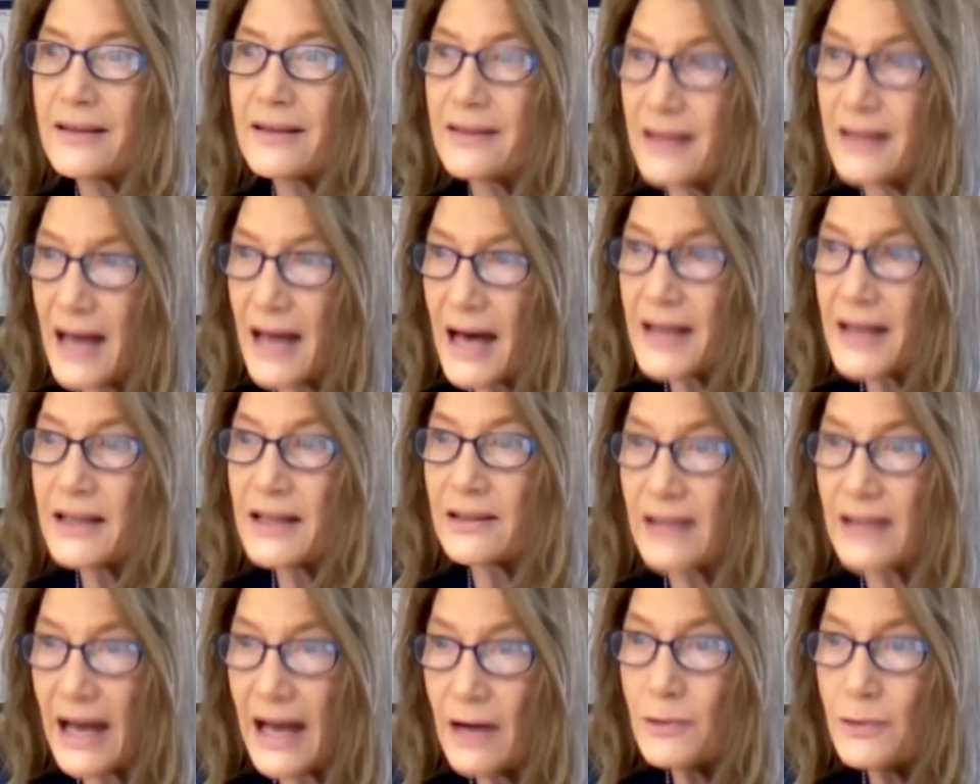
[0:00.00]
that
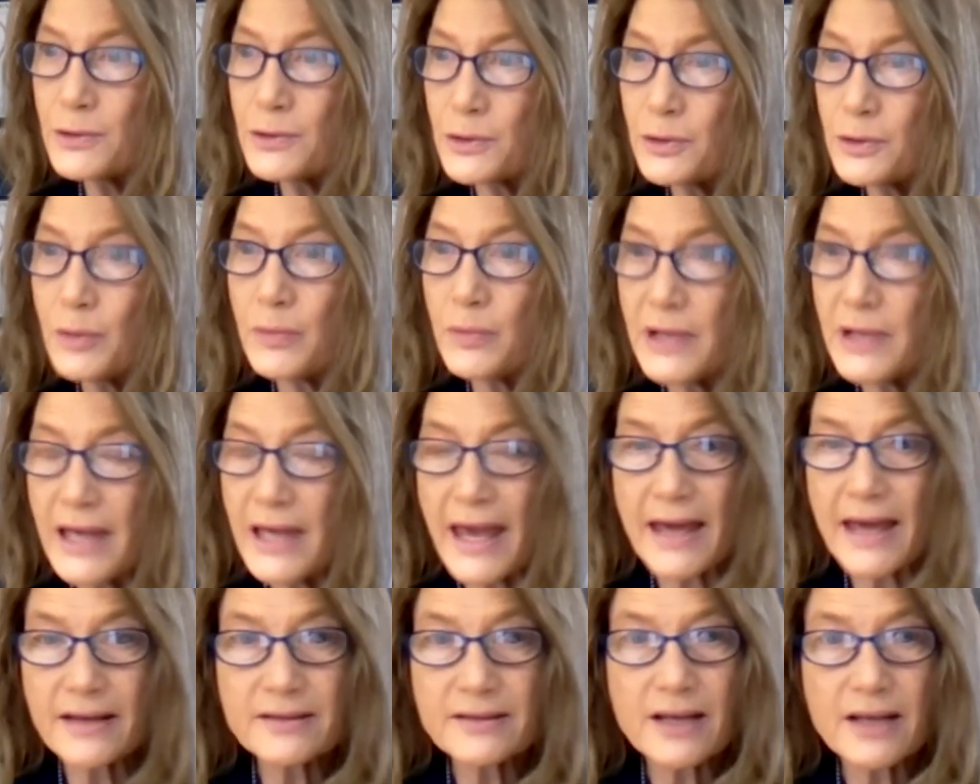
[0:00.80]
allows you to be
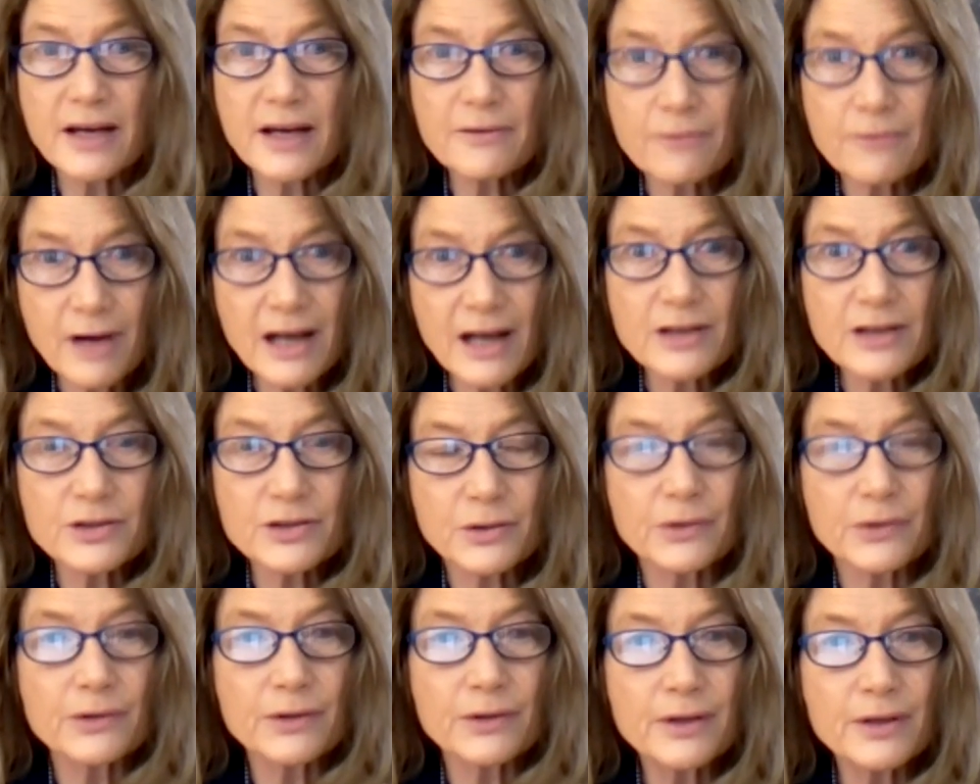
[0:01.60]

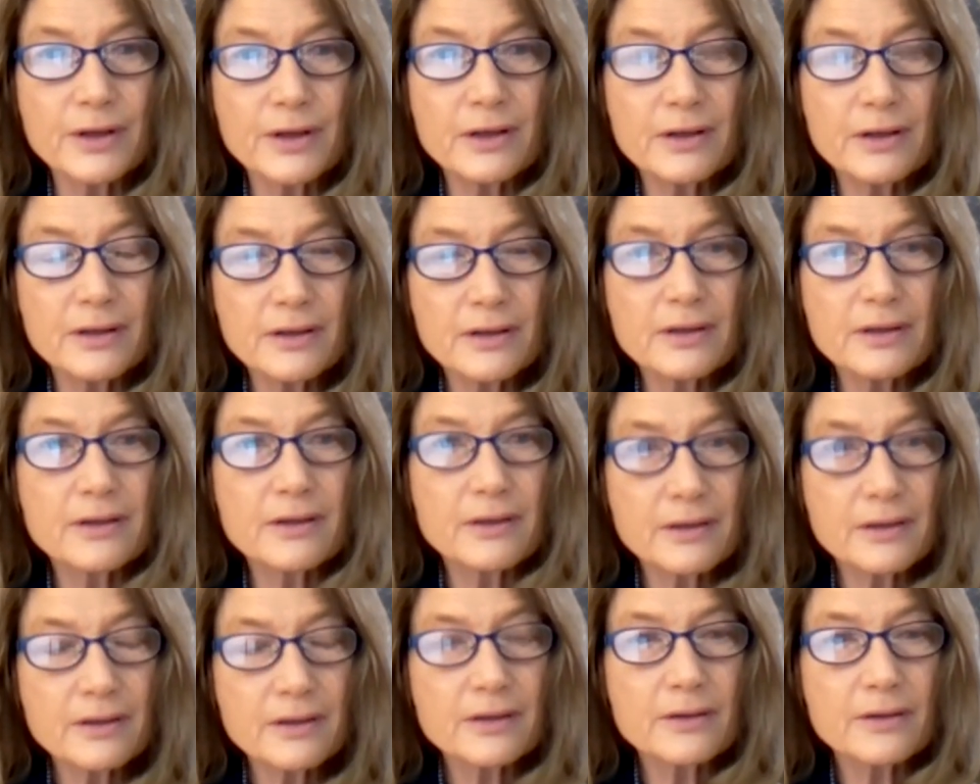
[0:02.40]
anti-fragile.
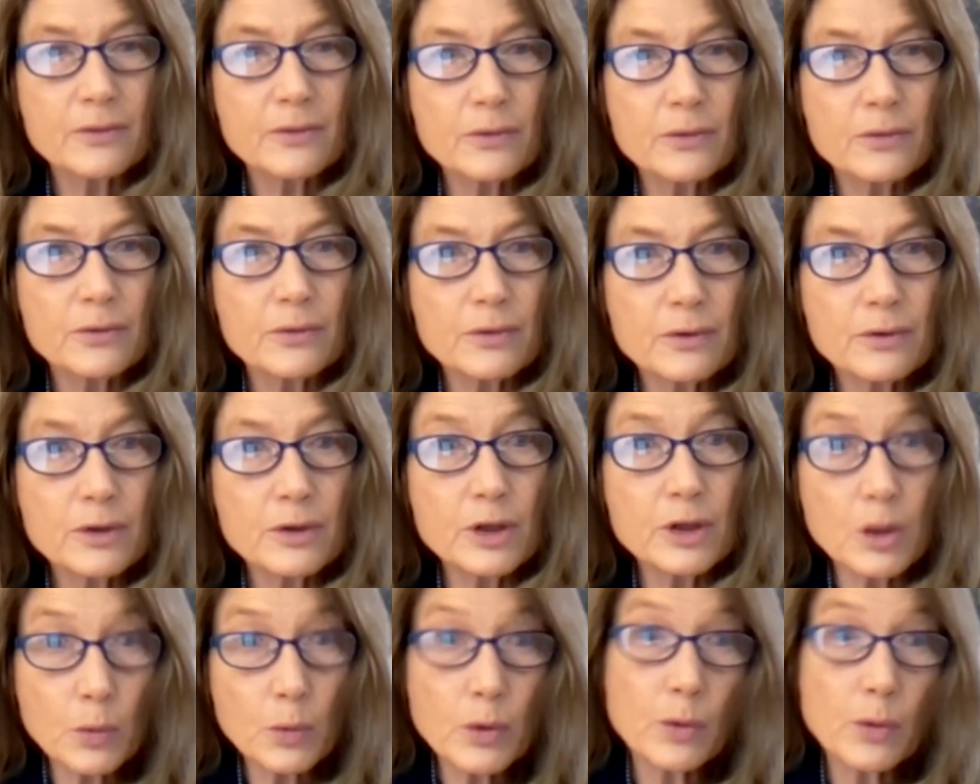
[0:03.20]

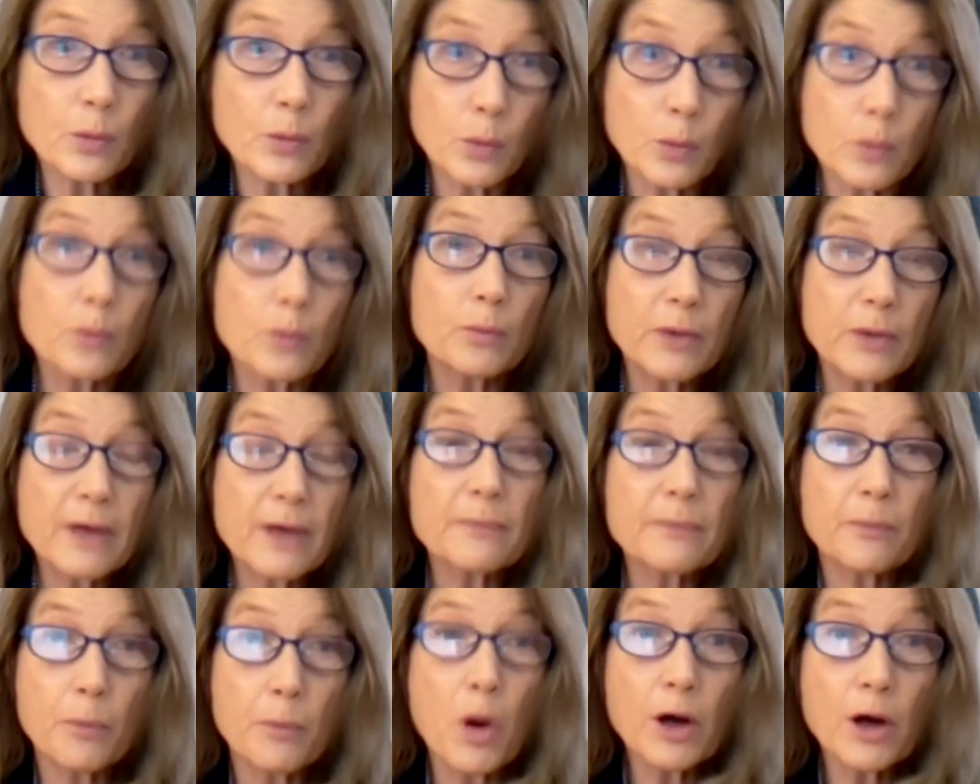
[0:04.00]

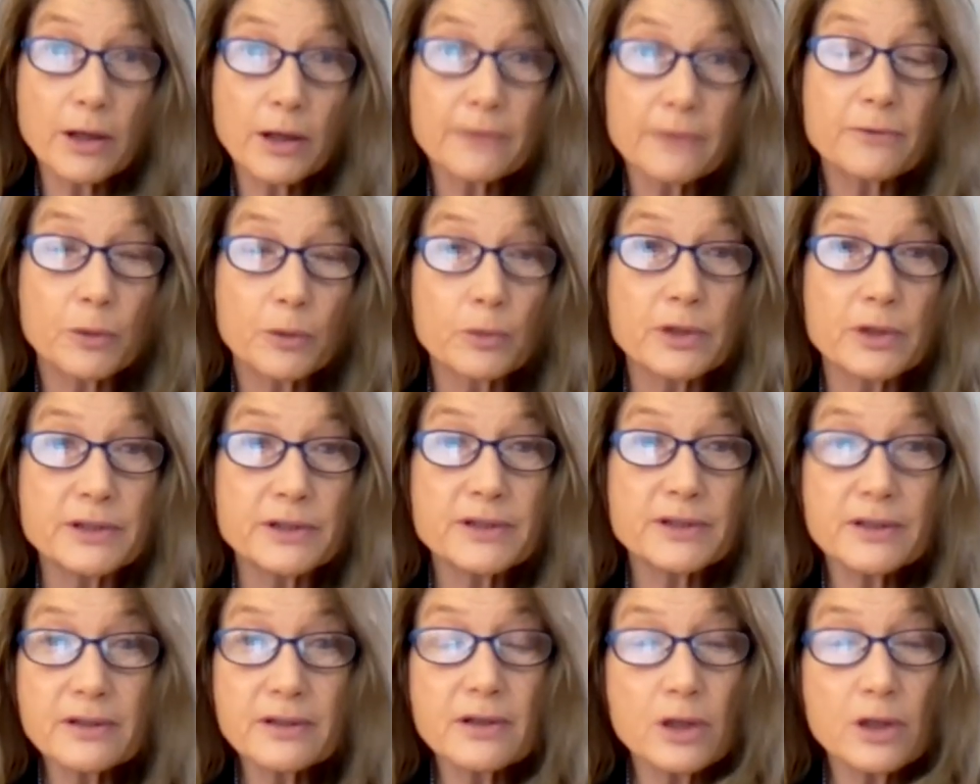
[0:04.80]
what part of the
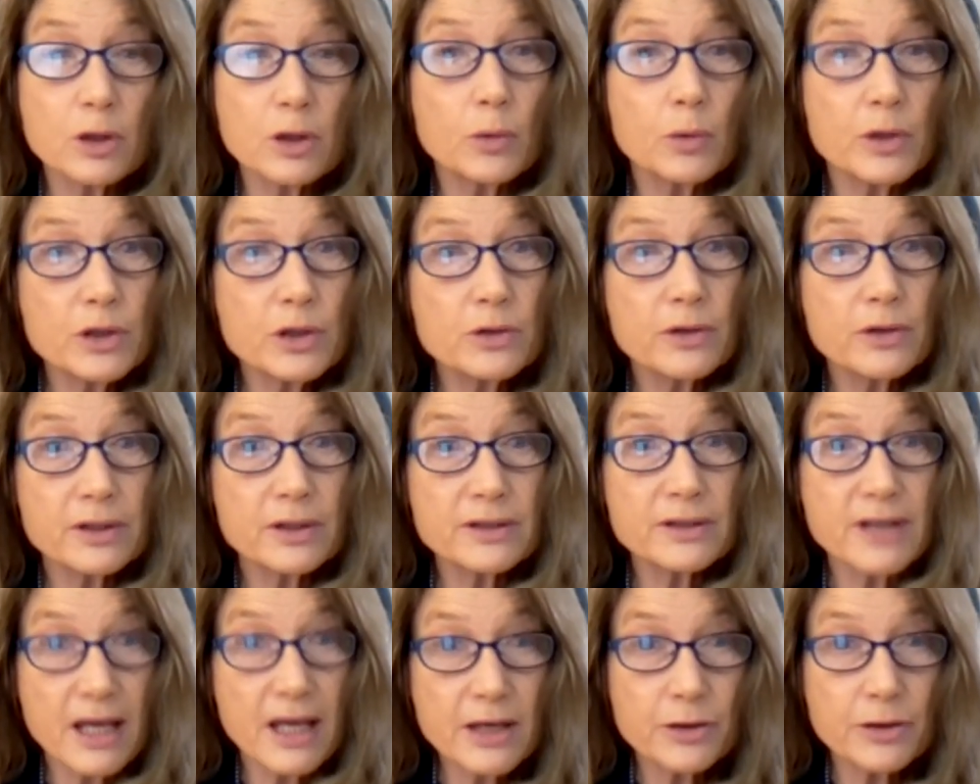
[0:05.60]
reason, when you can
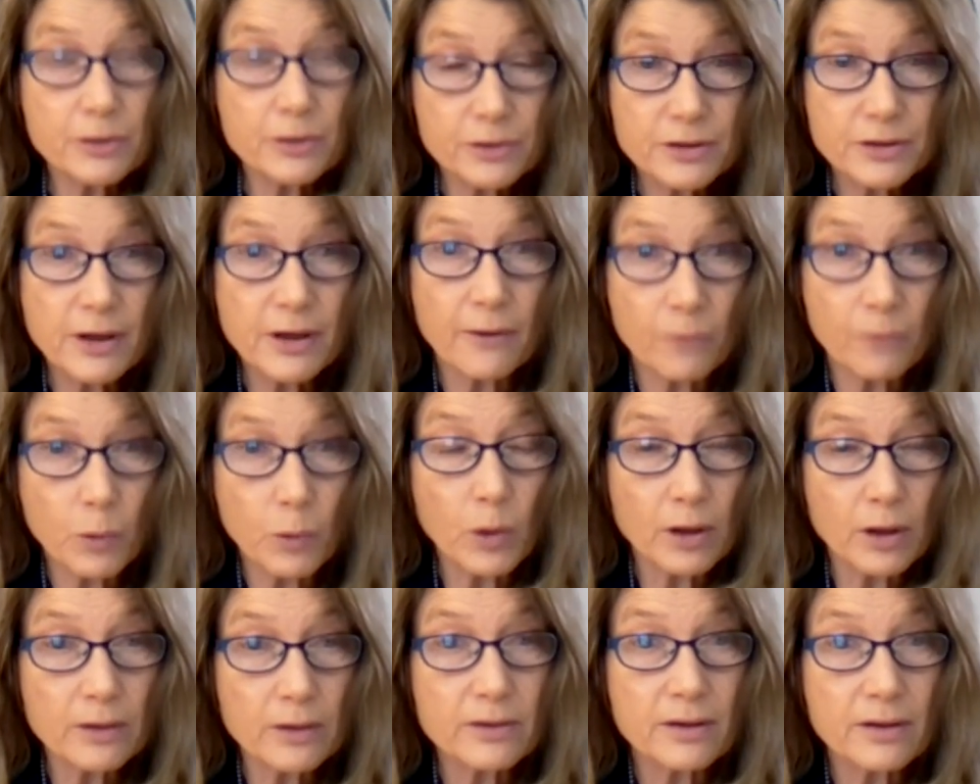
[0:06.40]
take your
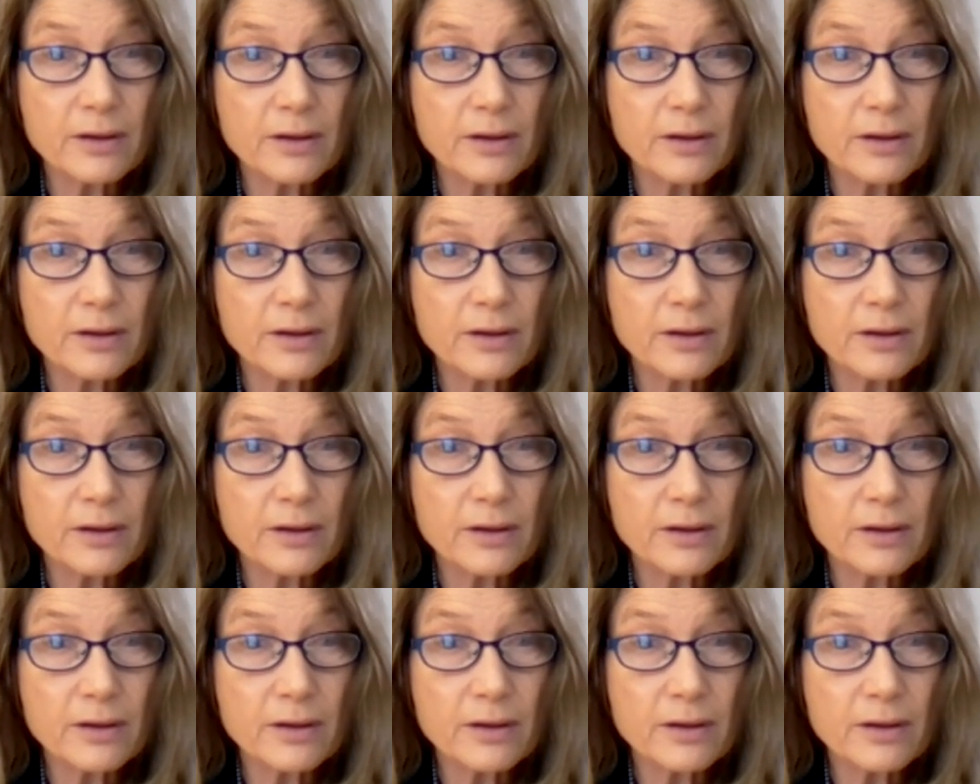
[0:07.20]
self-worth,